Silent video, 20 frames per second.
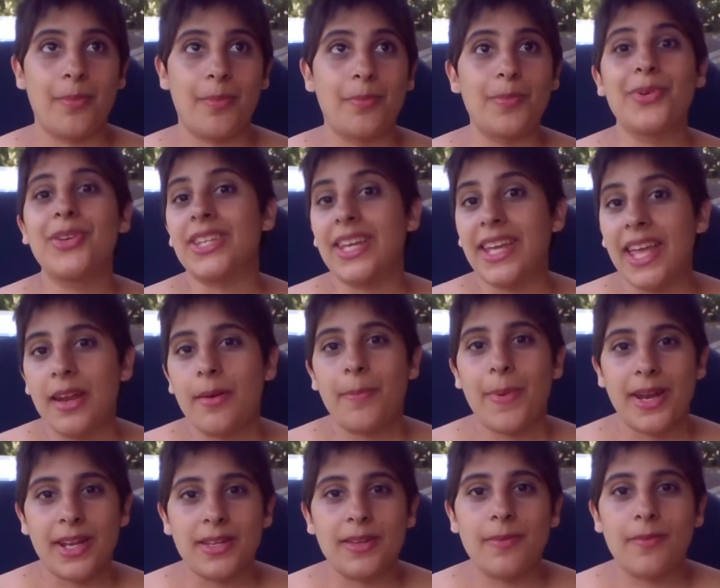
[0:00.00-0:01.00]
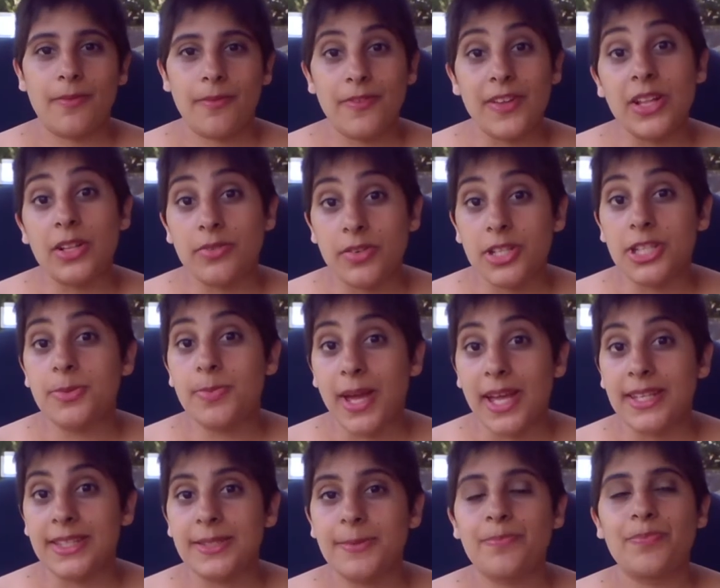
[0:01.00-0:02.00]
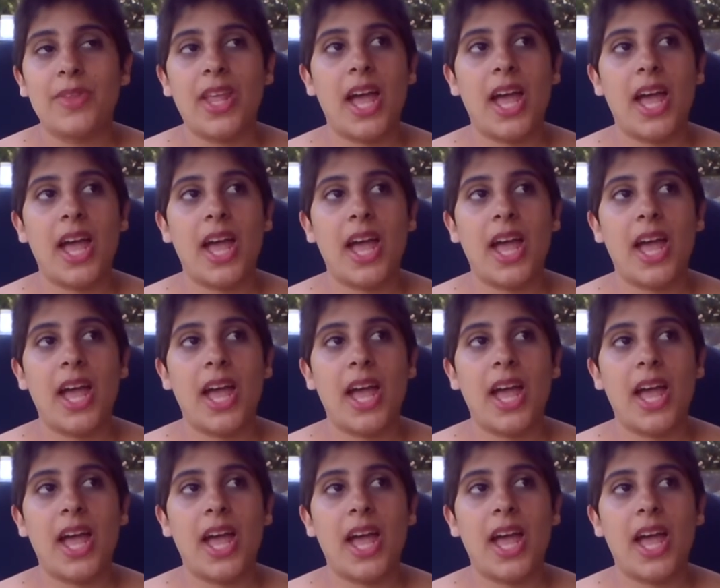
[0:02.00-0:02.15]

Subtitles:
because I get a better feel for the space.